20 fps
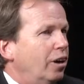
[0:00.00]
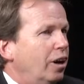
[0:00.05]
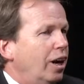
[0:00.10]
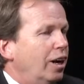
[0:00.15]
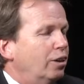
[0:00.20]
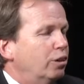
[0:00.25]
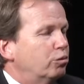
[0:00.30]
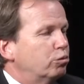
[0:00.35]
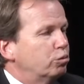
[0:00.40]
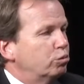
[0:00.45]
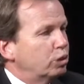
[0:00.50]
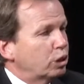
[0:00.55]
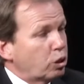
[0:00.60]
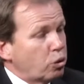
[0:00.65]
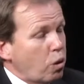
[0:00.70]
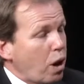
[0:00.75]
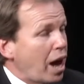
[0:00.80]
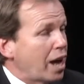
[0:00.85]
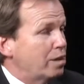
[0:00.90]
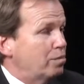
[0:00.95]
a
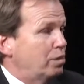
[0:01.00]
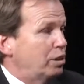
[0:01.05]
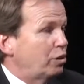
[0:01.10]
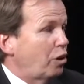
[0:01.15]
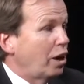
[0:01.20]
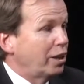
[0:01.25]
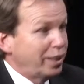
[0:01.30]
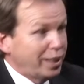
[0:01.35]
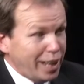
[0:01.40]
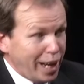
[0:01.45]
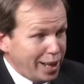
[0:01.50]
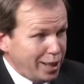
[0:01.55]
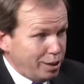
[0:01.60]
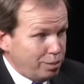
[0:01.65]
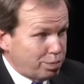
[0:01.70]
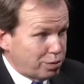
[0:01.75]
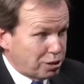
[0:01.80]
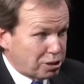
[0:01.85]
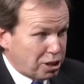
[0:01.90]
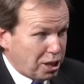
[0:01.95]
requirement on the
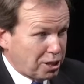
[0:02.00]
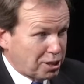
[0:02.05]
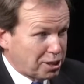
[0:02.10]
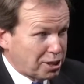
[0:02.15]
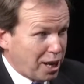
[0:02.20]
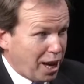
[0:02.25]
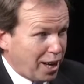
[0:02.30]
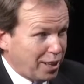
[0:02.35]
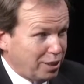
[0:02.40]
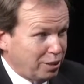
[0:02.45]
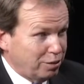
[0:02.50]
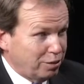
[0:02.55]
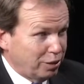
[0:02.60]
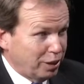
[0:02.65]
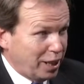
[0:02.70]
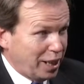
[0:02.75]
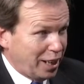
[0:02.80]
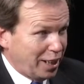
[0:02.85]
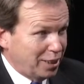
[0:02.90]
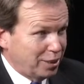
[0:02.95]
80% side of
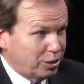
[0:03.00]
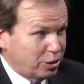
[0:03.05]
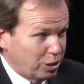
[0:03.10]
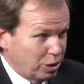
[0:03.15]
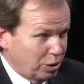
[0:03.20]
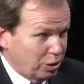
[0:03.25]
land,